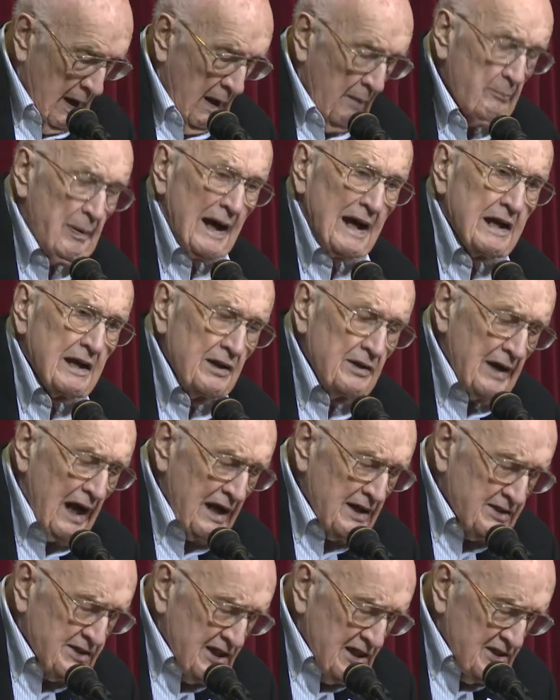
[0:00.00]
Back in
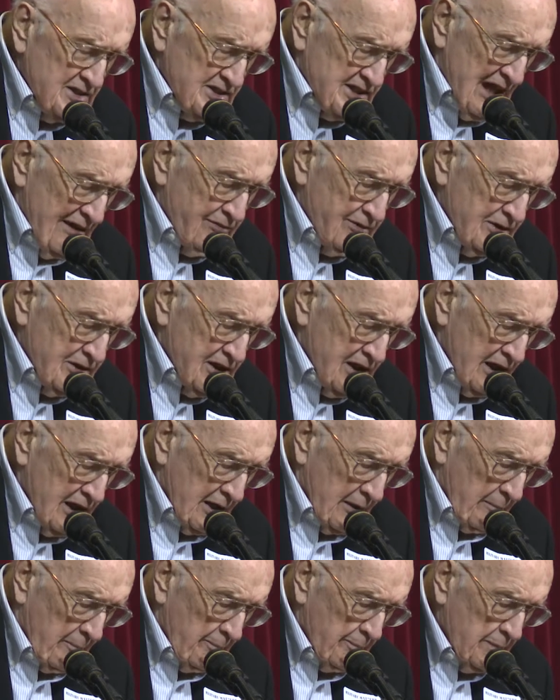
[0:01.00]

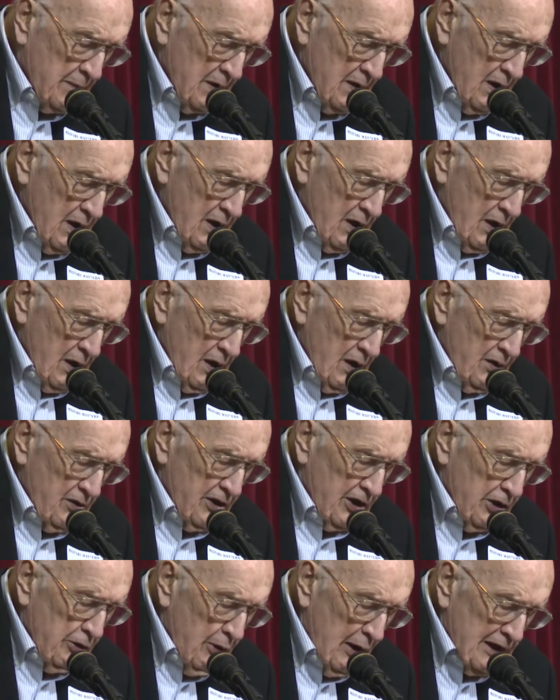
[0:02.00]
1917, the
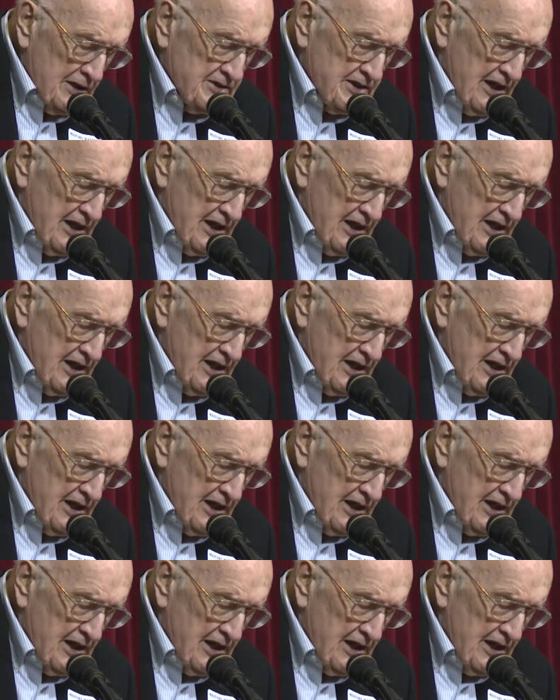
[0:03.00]
U.S.